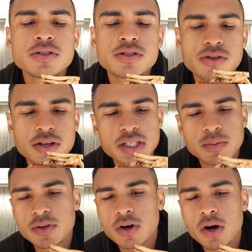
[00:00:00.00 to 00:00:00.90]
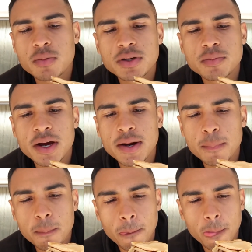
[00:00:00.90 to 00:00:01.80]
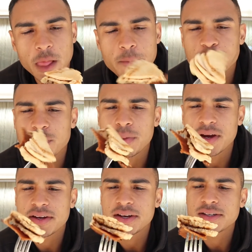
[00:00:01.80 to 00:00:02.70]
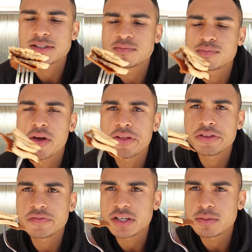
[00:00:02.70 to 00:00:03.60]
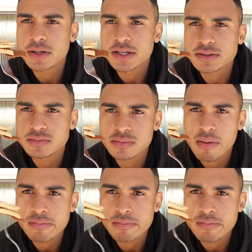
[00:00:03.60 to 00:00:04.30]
Still got some of the almond butter, the pancakes, and then the vegan bacon.